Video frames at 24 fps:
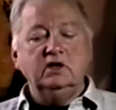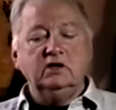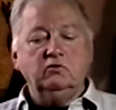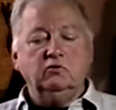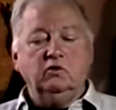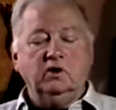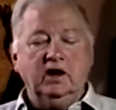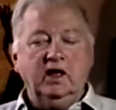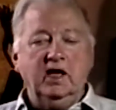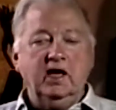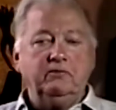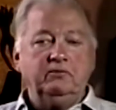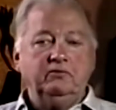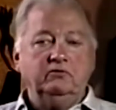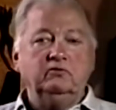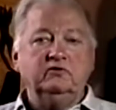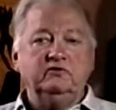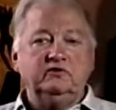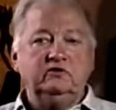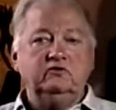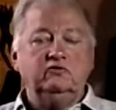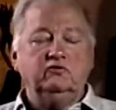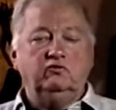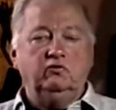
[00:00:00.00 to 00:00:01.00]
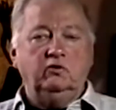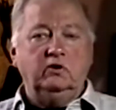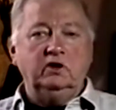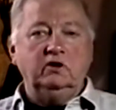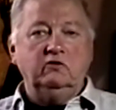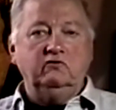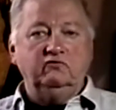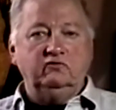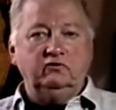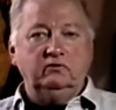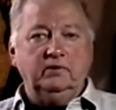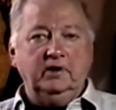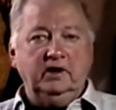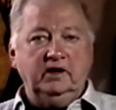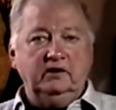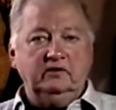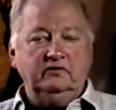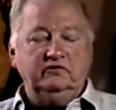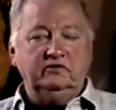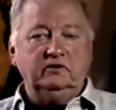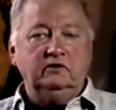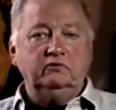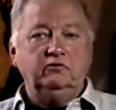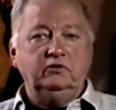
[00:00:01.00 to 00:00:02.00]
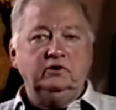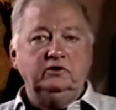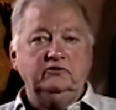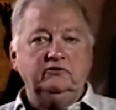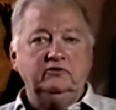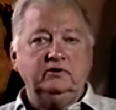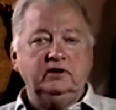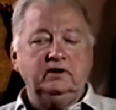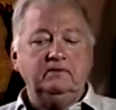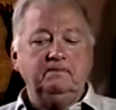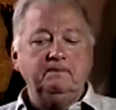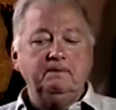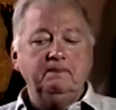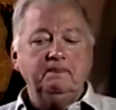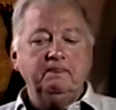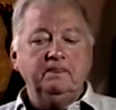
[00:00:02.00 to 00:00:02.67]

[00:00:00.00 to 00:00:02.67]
What happened was he was run over by a subway train,